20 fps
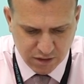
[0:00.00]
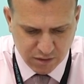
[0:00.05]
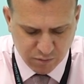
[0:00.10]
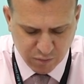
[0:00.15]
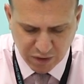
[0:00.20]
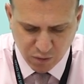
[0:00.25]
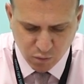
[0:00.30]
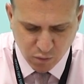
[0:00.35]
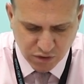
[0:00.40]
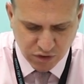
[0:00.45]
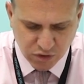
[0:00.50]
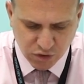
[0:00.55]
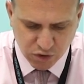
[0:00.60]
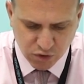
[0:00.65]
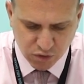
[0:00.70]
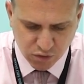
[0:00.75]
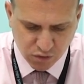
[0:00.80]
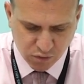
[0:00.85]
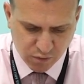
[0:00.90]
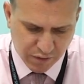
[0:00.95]
Ben wasn't
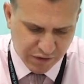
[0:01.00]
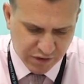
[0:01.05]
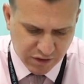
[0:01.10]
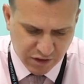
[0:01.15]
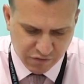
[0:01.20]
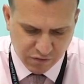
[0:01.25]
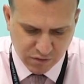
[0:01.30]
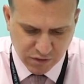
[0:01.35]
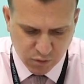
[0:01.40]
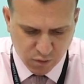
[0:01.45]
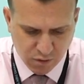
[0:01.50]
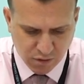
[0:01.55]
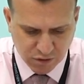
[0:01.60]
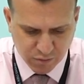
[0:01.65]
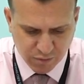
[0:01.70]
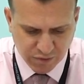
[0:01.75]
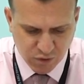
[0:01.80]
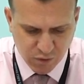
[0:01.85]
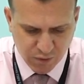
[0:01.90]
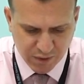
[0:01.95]
sure what the difference was
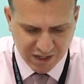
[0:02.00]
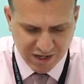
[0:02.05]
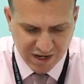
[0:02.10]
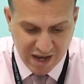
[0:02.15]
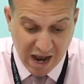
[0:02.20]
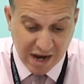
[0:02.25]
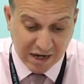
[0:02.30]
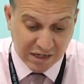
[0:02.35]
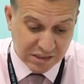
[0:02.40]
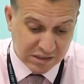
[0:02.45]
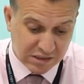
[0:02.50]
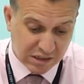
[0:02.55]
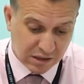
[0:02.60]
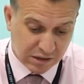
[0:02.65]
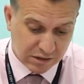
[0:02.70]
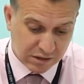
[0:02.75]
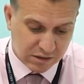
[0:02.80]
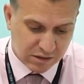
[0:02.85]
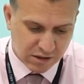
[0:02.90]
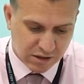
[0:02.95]
between a gangster
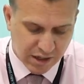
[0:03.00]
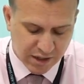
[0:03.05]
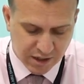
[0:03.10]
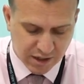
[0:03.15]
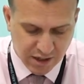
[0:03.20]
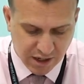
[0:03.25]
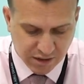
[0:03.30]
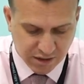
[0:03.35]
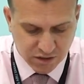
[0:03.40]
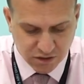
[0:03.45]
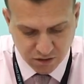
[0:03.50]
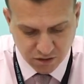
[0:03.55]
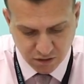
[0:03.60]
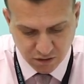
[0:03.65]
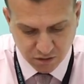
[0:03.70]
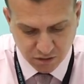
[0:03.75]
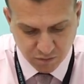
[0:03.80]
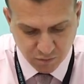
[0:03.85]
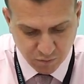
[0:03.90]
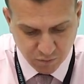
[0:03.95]
and a
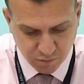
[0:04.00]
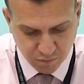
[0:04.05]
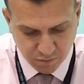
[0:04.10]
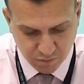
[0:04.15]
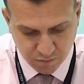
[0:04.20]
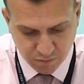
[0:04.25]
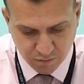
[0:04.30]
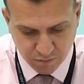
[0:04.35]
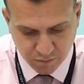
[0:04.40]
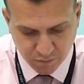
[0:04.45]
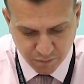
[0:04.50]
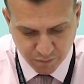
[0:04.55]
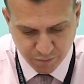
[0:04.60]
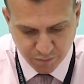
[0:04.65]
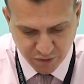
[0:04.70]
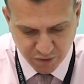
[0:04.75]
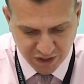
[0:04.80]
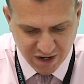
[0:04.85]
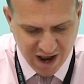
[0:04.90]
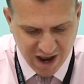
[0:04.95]
gangster,
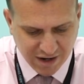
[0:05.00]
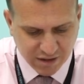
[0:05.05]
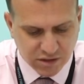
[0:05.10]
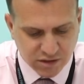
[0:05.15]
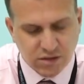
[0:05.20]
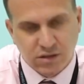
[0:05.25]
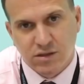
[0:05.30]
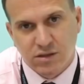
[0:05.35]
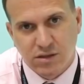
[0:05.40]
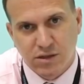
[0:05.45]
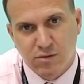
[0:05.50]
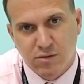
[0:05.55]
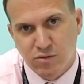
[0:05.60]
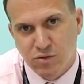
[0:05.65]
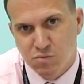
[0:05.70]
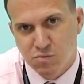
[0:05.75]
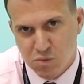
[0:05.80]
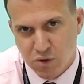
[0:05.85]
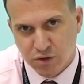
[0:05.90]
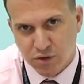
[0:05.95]
but a gangster
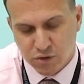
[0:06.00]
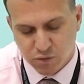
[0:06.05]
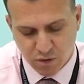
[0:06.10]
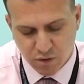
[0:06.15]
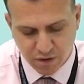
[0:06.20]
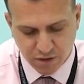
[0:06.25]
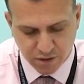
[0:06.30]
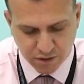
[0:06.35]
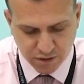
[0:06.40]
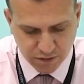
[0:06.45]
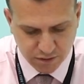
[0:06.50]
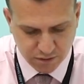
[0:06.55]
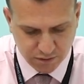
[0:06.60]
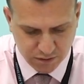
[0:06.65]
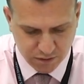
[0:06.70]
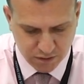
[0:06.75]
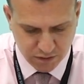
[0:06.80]
seemed much worse.